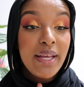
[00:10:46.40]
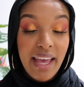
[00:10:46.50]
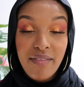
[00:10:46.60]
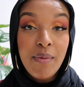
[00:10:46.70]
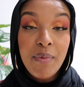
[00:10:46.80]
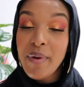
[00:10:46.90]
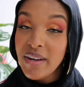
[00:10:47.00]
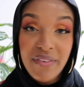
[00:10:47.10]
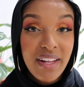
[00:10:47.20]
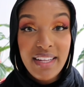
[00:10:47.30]
gave them the
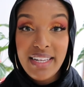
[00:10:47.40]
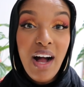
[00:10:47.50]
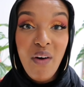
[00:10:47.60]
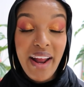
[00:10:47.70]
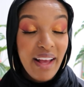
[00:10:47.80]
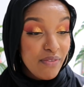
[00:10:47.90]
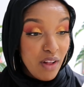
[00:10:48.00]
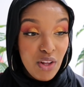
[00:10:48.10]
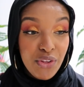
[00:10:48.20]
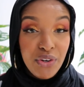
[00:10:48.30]
benefit of the doubt and I
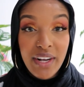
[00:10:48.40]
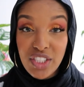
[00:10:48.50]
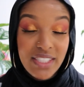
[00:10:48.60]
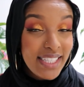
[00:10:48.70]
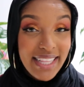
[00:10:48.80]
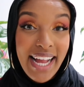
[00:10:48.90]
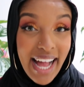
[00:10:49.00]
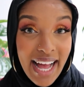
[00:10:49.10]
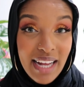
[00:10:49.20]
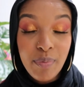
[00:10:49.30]
followed the directions that they
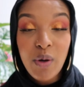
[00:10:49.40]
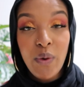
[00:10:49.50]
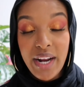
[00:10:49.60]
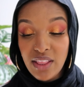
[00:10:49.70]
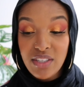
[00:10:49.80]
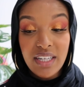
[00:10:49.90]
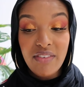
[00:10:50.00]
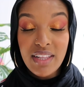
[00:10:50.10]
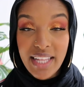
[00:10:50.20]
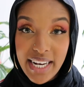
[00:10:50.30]
had. But when I looked
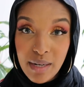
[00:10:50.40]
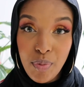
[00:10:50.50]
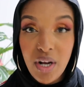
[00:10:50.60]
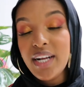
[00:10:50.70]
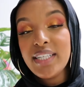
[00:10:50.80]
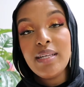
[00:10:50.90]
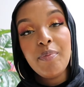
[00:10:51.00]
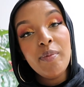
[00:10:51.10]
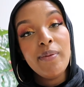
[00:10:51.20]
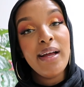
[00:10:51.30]
at related products that
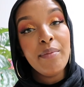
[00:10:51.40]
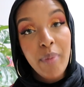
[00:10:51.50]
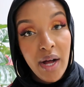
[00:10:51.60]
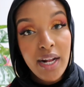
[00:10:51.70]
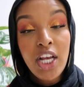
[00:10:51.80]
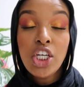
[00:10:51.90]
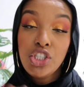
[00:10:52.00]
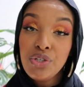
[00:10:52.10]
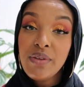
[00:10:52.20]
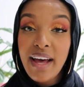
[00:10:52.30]
people had bought
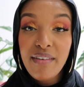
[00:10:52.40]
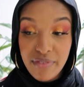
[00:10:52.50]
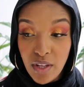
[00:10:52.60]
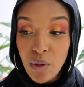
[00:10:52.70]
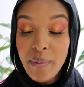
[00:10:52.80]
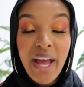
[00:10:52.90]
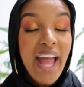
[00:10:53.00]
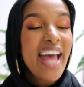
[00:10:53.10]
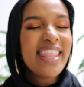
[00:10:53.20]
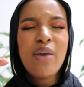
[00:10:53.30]
to that film,
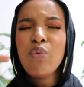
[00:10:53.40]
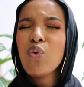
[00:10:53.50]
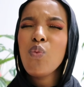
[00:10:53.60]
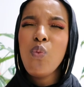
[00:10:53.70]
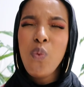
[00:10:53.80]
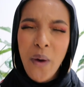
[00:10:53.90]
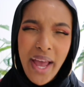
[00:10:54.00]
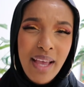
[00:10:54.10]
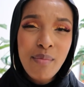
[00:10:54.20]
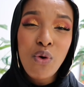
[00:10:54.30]
they were
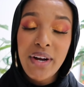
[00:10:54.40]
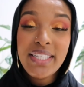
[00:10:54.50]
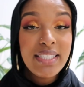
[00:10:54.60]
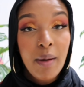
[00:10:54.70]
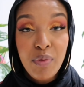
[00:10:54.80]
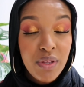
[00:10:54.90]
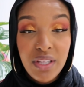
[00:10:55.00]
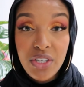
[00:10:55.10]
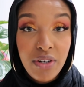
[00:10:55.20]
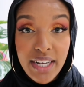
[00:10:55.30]
way more in depth with
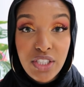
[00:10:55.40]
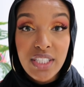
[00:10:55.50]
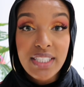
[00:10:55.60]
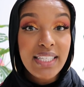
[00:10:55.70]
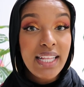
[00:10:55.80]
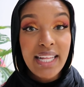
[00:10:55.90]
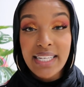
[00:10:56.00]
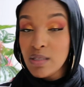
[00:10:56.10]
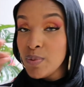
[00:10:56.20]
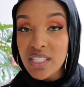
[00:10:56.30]
their directions and
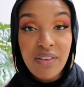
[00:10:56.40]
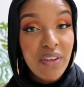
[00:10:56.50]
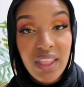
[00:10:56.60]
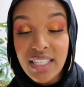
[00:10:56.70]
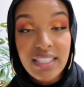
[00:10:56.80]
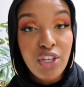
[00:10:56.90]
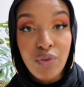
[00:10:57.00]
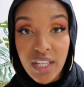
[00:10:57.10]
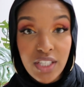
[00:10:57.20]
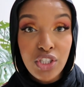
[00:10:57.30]
like specific things that you
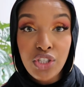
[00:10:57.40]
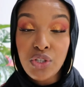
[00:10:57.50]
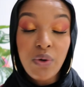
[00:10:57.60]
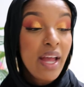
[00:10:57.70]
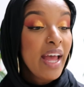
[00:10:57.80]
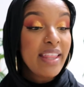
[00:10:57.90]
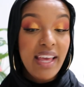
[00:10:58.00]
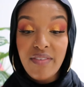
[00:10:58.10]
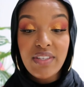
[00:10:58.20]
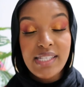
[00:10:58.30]
needed to do. They
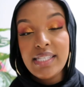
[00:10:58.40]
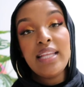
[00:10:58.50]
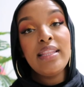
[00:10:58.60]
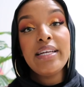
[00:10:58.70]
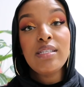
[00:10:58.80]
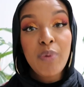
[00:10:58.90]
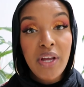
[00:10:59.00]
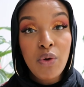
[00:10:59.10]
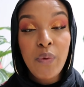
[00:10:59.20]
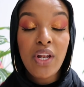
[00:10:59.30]
even said like
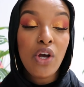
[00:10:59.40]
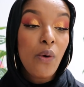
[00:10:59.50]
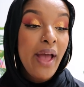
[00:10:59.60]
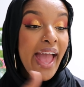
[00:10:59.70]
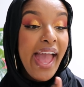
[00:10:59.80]
spray the window